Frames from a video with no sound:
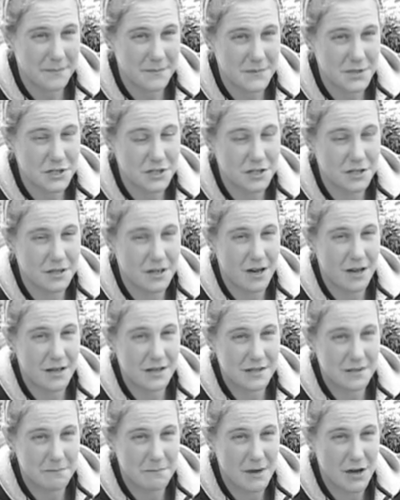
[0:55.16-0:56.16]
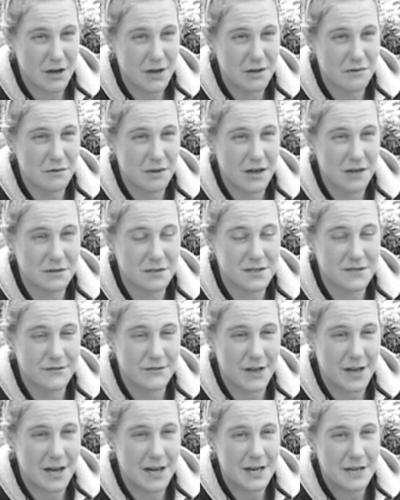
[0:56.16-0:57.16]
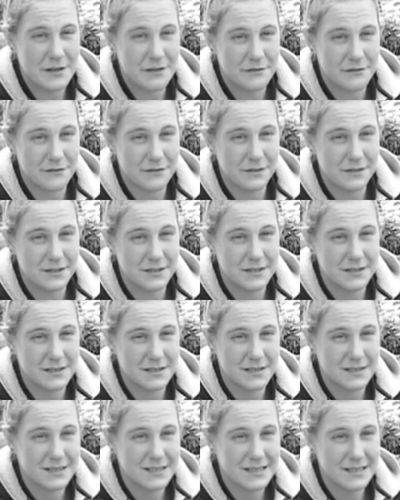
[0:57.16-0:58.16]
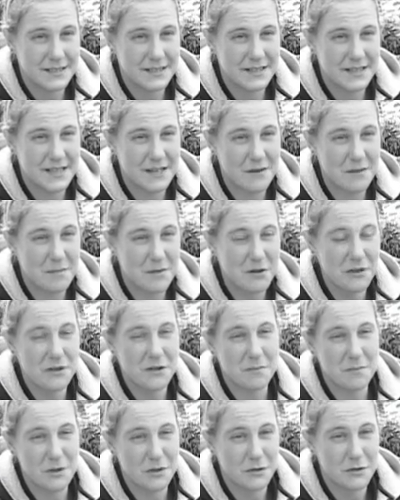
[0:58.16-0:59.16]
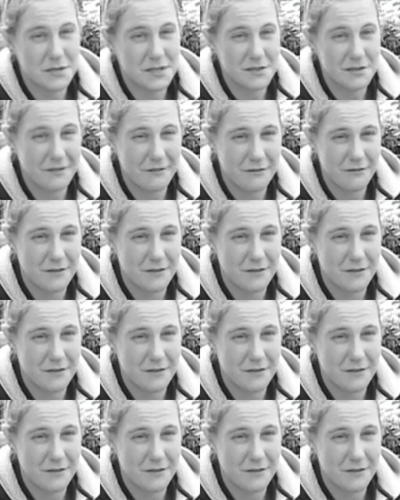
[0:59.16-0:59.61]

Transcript: She got married when I was 5. They were both abusive.